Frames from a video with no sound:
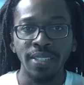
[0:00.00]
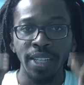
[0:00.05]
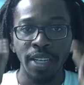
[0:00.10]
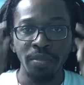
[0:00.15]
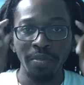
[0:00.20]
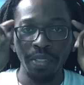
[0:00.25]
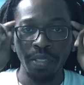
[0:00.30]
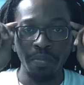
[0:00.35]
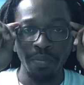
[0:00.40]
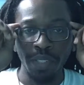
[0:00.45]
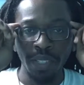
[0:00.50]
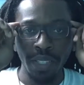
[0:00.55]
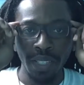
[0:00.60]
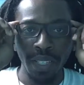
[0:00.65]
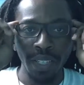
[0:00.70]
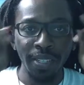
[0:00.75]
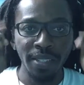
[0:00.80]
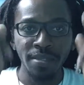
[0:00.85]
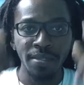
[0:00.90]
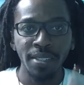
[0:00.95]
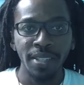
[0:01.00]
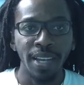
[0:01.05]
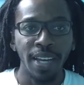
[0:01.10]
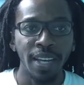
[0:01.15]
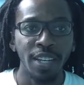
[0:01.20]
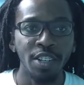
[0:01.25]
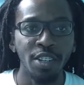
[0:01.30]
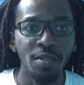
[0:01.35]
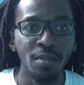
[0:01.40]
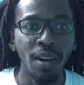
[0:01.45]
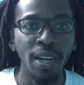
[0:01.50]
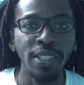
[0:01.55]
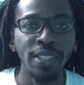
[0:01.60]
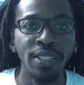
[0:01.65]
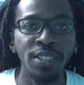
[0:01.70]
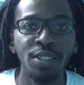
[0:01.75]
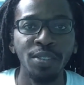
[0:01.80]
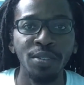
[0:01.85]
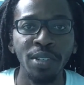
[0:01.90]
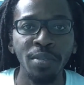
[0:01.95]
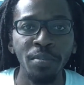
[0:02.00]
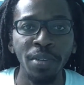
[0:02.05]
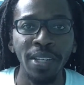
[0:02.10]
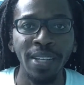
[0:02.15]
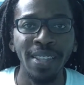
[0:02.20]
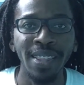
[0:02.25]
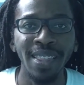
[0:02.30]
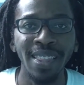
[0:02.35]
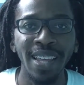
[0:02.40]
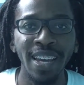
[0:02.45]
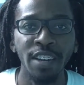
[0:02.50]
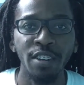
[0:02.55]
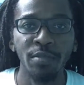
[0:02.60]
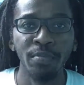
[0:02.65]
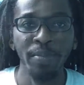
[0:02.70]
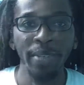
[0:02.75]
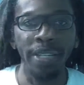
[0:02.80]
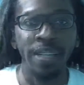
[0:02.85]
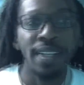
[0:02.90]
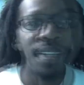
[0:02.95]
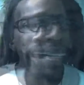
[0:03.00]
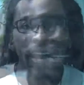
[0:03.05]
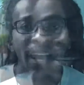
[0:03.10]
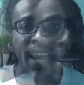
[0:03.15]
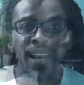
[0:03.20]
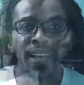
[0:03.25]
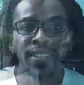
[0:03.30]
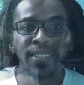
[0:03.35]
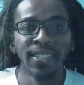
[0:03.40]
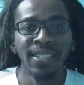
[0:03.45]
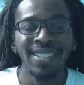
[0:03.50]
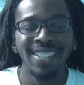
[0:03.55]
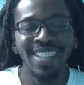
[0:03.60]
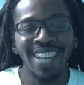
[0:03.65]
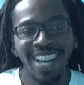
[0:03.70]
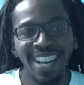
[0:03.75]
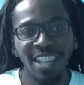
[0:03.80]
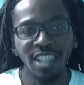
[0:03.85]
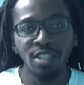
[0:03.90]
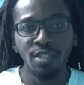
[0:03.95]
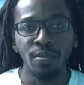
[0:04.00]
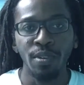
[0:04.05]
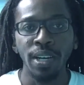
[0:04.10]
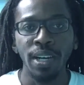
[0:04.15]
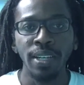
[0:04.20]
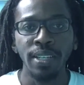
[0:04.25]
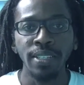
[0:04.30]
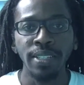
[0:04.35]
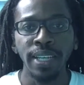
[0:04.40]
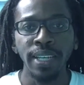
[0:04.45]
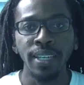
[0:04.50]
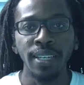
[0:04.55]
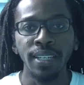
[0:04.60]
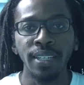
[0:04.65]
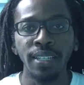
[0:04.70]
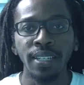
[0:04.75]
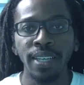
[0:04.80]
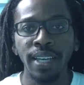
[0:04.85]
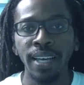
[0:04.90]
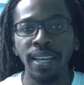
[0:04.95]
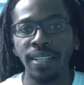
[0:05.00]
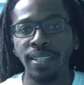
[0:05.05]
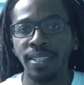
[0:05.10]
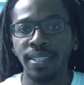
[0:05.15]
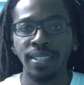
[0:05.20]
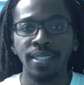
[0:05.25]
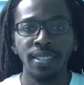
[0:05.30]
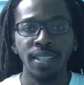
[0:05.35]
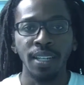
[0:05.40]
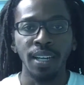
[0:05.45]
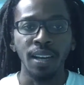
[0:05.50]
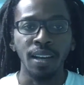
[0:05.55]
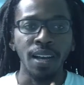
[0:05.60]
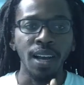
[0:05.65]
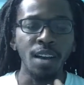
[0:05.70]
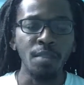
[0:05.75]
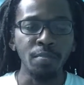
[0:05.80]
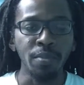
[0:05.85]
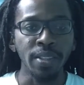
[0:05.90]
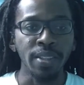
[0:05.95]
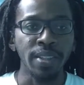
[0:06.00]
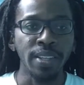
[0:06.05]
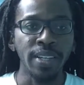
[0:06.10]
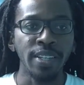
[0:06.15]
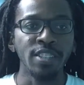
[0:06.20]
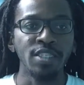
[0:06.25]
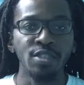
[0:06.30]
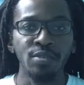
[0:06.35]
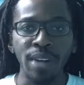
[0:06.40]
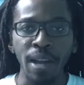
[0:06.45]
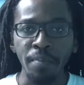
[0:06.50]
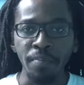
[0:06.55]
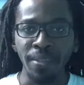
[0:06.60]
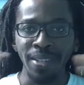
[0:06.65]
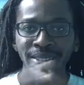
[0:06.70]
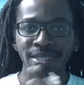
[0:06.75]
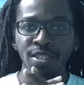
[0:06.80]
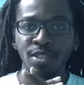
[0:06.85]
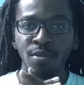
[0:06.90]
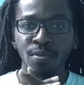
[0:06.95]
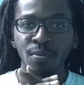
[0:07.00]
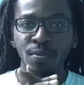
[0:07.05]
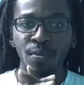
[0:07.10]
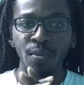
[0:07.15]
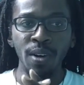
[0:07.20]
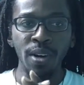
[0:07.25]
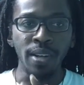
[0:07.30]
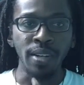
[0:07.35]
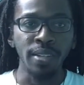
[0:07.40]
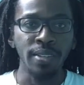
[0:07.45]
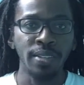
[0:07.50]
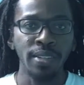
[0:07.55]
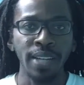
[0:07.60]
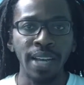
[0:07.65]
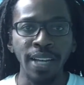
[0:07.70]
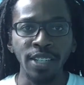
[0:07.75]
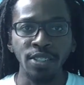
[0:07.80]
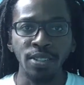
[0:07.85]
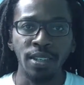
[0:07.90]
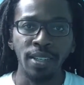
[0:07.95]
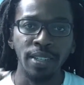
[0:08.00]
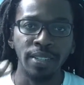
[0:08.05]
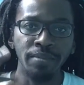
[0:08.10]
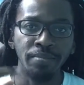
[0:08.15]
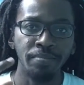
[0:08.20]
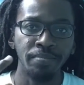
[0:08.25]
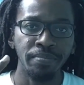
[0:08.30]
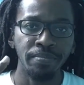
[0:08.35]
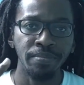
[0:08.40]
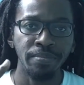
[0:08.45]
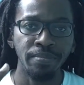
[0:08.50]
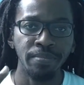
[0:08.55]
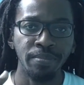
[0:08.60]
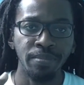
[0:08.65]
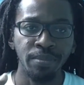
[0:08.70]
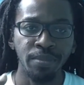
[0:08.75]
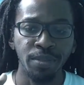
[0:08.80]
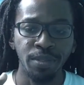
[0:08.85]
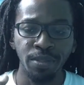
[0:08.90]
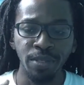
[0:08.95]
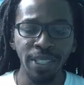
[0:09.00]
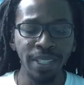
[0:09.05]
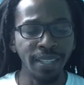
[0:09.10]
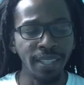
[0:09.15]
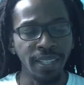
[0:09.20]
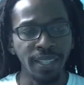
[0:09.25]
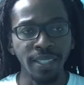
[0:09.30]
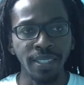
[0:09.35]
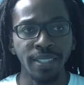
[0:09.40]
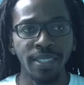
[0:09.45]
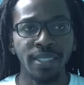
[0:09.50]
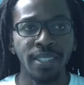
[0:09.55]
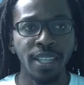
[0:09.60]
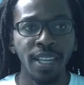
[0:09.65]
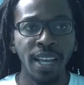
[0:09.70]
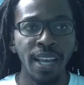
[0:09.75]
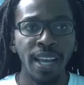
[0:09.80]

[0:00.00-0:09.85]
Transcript: Jameson Mercier and you're watching 3 Minute Therapy. And today we're going to take a look at a couple things wrapped into one, actually three things.